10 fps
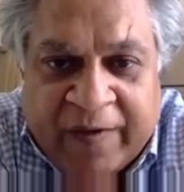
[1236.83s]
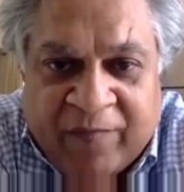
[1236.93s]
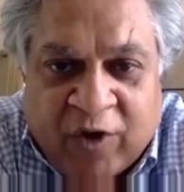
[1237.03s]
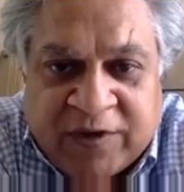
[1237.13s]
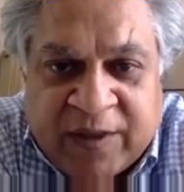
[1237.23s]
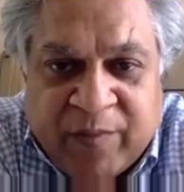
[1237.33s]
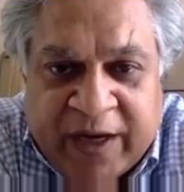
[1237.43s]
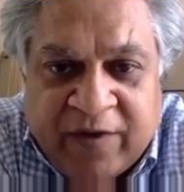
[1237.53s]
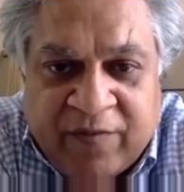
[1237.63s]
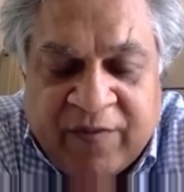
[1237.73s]
got some
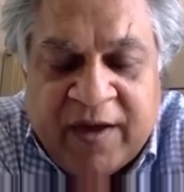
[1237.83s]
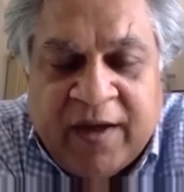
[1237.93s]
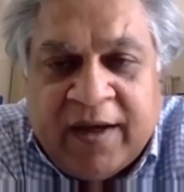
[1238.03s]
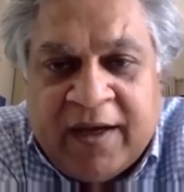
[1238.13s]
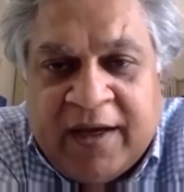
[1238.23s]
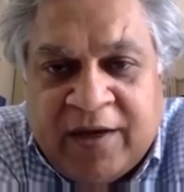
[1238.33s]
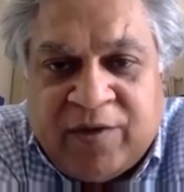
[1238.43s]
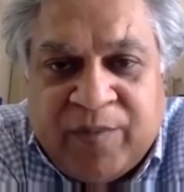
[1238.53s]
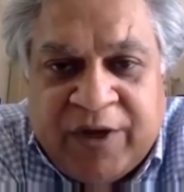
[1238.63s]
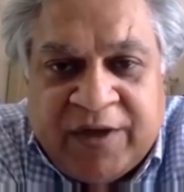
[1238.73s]
kind of
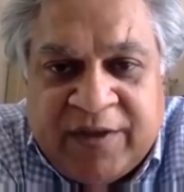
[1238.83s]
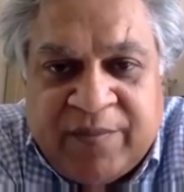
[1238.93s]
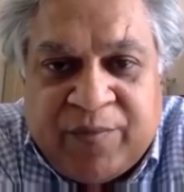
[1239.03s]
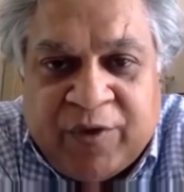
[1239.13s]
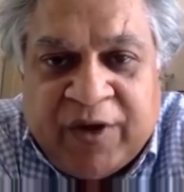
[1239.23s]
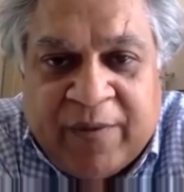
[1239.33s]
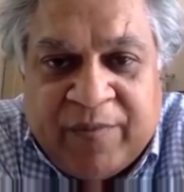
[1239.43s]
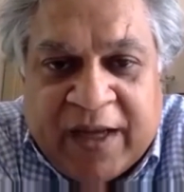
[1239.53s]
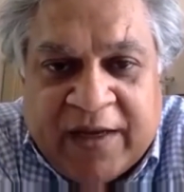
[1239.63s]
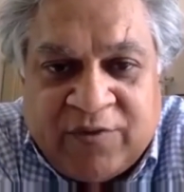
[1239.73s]
entrepreneurship
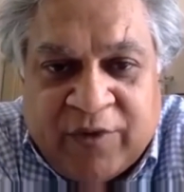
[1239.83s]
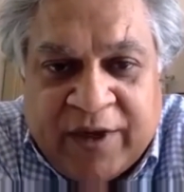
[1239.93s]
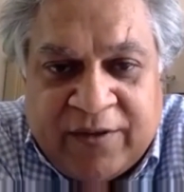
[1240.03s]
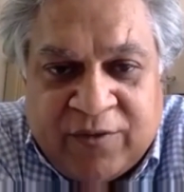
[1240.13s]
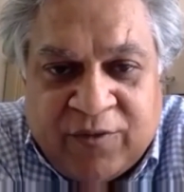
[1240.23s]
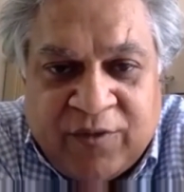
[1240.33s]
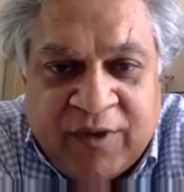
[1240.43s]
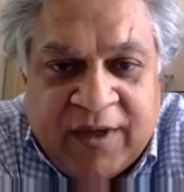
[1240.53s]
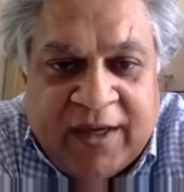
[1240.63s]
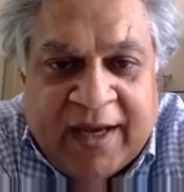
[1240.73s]
program that is going through.
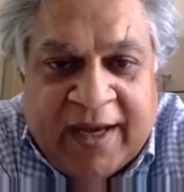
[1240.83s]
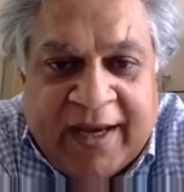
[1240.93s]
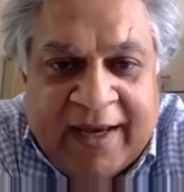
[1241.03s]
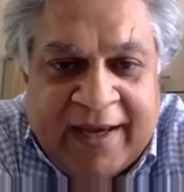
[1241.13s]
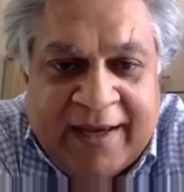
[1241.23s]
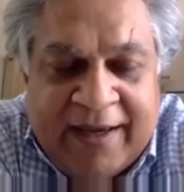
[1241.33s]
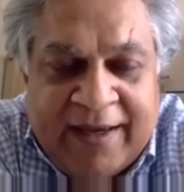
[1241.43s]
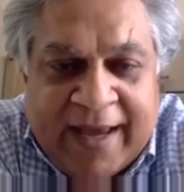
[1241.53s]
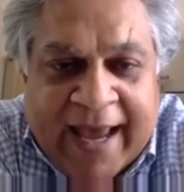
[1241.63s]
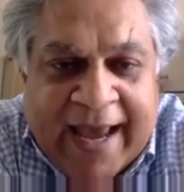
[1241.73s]

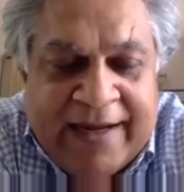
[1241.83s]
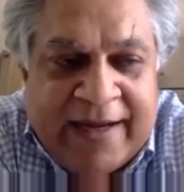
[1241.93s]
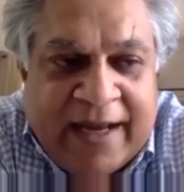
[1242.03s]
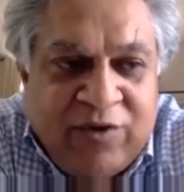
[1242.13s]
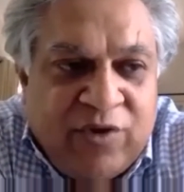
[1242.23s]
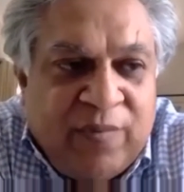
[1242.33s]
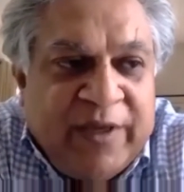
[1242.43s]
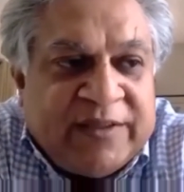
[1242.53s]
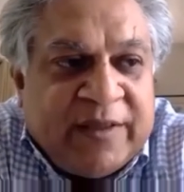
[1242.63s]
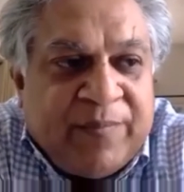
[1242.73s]
And you'll
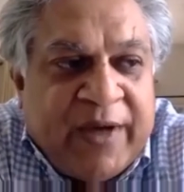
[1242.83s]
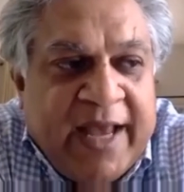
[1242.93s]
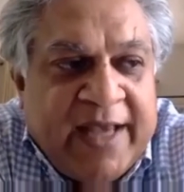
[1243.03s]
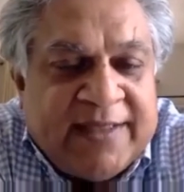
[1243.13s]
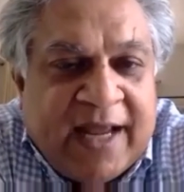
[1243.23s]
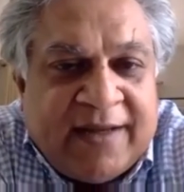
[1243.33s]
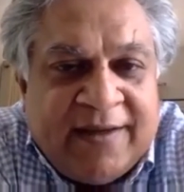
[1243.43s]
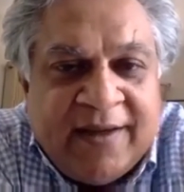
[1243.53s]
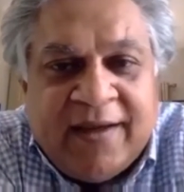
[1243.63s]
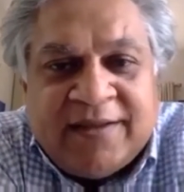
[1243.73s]
be surprised that
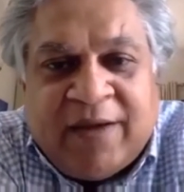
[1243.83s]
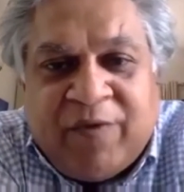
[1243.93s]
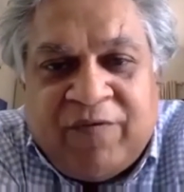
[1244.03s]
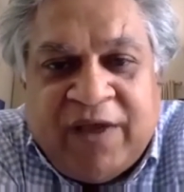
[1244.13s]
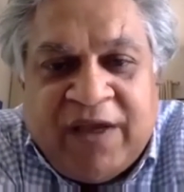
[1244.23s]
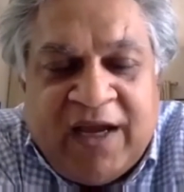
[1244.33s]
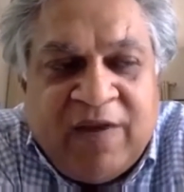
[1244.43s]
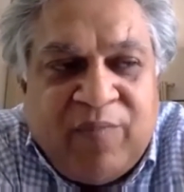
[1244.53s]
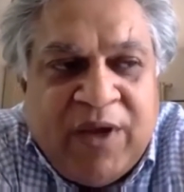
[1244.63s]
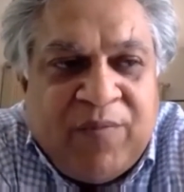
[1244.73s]
some of the
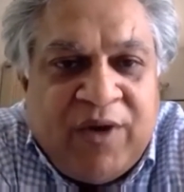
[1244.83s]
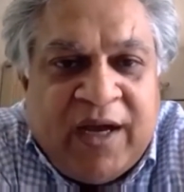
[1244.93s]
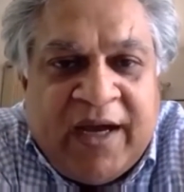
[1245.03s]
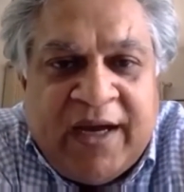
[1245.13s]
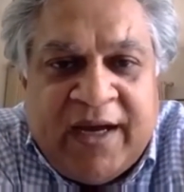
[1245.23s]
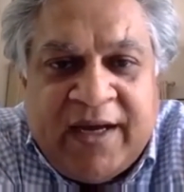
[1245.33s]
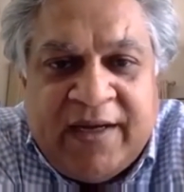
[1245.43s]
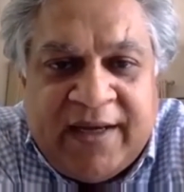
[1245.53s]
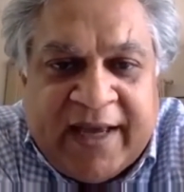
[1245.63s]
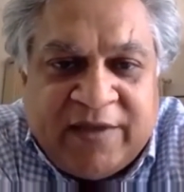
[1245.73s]
young people are
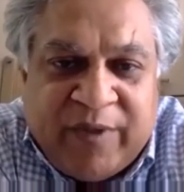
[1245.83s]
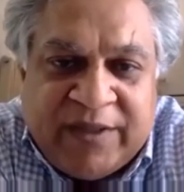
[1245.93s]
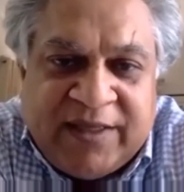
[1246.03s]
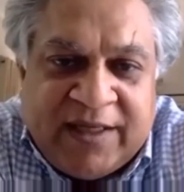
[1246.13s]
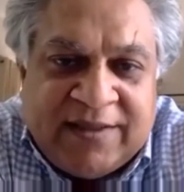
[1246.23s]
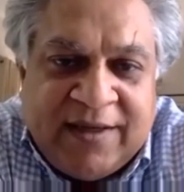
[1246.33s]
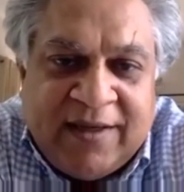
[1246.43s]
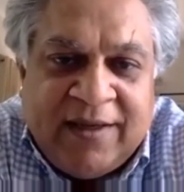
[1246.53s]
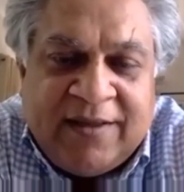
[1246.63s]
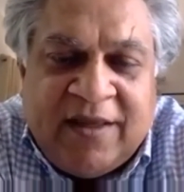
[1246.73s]
earning as much as
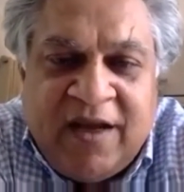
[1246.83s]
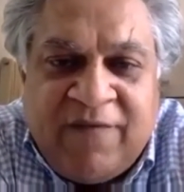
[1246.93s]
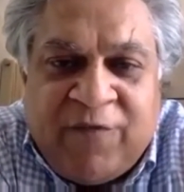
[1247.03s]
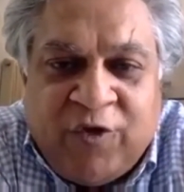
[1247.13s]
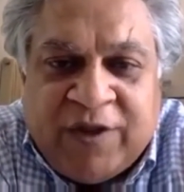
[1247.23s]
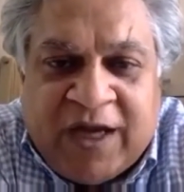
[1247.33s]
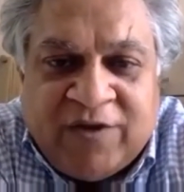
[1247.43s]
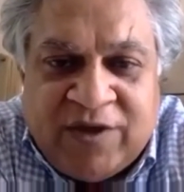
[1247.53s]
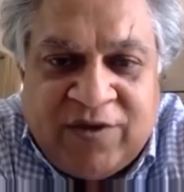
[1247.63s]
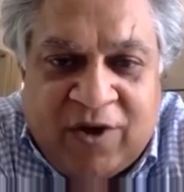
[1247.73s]

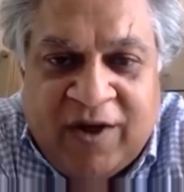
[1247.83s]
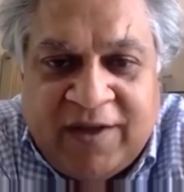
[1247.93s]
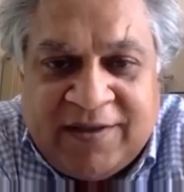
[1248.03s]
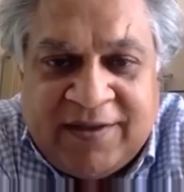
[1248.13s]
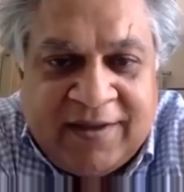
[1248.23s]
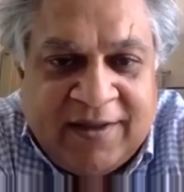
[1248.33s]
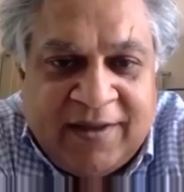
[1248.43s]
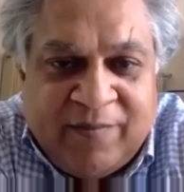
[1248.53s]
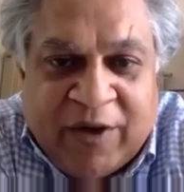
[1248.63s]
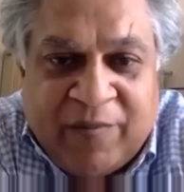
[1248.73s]
$3,000-4,000
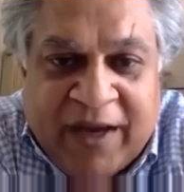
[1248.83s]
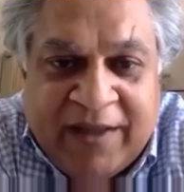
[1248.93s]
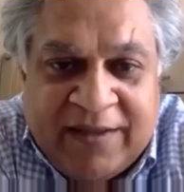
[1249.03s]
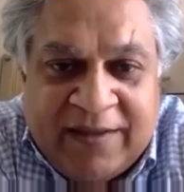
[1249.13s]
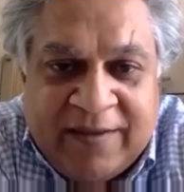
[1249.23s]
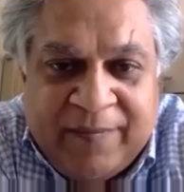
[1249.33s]
per month